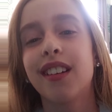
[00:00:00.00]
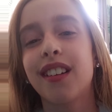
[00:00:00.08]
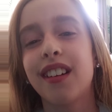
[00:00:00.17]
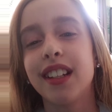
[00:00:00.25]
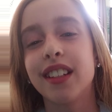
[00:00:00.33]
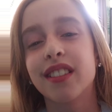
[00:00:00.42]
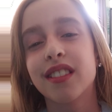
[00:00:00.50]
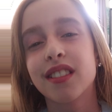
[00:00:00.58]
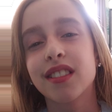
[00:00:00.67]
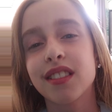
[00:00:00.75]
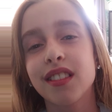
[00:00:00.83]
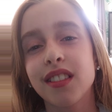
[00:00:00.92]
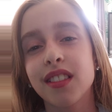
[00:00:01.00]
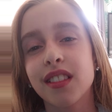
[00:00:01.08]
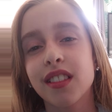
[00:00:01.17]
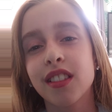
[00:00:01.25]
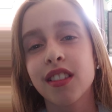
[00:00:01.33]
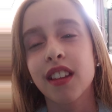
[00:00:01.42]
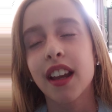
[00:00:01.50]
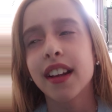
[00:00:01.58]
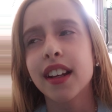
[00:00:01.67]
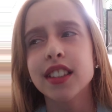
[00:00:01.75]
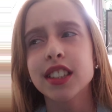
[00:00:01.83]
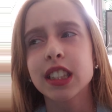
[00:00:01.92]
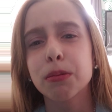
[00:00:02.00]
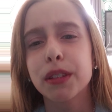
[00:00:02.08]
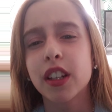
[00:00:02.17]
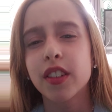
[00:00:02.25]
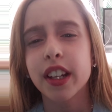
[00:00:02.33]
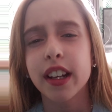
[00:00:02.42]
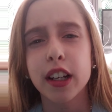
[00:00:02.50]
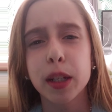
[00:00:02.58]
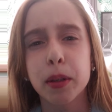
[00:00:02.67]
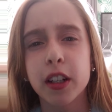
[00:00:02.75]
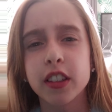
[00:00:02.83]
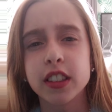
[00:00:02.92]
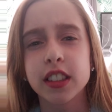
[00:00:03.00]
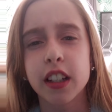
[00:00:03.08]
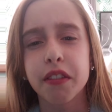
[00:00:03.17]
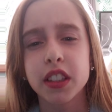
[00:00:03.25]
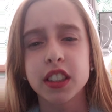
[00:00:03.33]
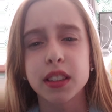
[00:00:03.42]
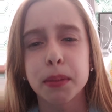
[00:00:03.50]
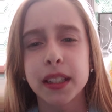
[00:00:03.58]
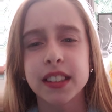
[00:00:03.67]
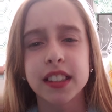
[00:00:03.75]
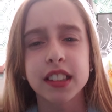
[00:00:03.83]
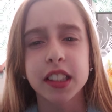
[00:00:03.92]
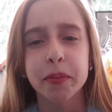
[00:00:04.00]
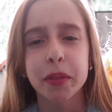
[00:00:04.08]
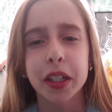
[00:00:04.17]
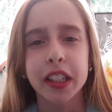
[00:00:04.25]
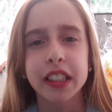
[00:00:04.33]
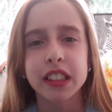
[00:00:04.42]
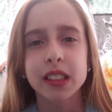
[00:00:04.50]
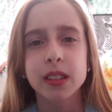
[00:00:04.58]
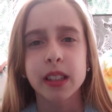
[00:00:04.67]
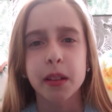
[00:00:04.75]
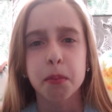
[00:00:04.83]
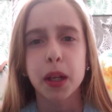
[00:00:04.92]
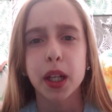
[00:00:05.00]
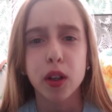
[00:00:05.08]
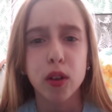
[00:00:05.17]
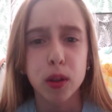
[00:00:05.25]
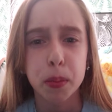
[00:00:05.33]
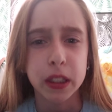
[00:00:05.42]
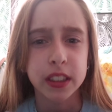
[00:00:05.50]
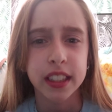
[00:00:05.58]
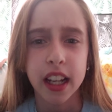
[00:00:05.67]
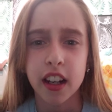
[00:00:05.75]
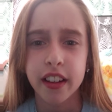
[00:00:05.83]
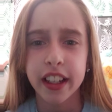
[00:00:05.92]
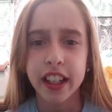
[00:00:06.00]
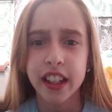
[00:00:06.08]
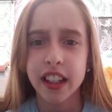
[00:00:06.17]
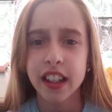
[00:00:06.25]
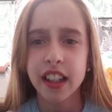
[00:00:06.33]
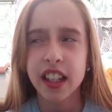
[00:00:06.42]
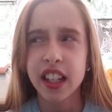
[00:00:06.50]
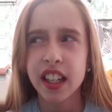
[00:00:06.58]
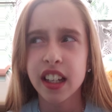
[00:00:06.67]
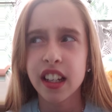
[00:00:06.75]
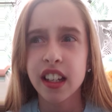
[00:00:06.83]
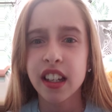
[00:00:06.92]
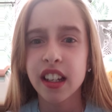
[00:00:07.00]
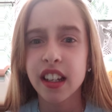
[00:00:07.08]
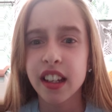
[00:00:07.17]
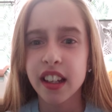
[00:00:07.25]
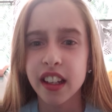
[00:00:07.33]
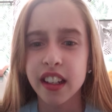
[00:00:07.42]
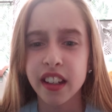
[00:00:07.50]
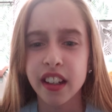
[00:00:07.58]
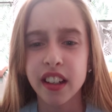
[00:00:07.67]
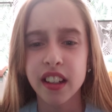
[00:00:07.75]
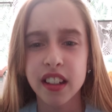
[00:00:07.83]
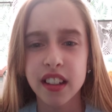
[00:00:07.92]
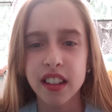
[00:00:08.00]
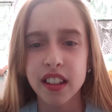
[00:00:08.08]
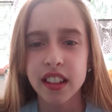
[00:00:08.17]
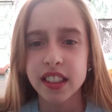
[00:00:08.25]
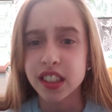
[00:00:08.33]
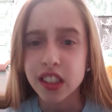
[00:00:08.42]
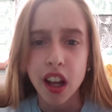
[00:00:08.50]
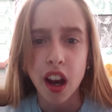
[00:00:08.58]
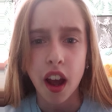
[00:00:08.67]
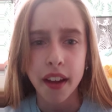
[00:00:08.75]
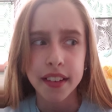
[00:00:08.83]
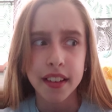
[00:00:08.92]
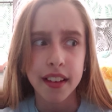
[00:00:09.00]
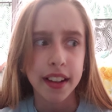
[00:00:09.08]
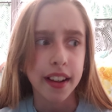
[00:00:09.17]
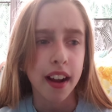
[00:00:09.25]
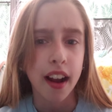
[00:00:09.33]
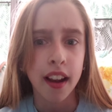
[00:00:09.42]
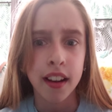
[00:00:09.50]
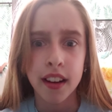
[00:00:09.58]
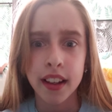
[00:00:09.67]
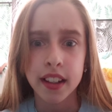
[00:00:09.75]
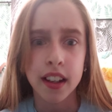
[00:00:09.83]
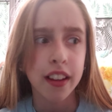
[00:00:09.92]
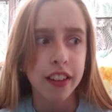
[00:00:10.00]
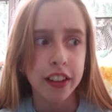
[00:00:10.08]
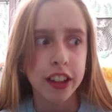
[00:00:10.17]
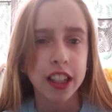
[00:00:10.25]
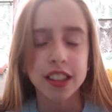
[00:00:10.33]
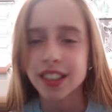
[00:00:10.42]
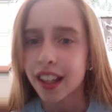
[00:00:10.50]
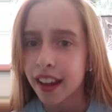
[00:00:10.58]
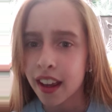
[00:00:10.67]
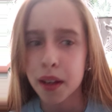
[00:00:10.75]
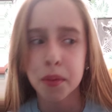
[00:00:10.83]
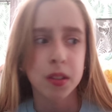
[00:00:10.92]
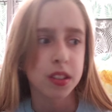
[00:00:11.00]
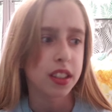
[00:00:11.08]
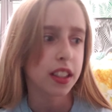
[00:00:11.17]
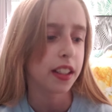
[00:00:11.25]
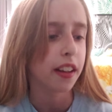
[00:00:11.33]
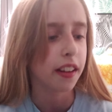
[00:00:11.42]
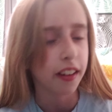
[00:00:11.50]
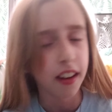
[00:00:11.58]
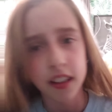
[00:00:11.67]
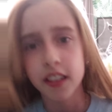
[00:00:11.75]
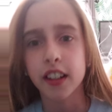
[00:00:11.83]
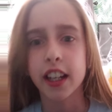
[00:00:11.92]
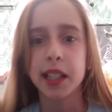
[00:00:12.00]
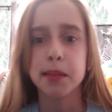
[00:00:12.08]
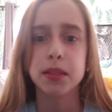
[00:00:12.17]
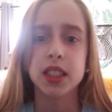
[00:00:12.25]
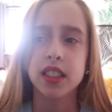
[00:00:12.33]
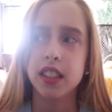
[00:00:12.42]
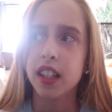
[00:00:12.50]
I guess with all that Harry Potter stuff, it just makes it seem like it's, my whole personality, and it's not. I like other things, like Hamilton and Hunger Games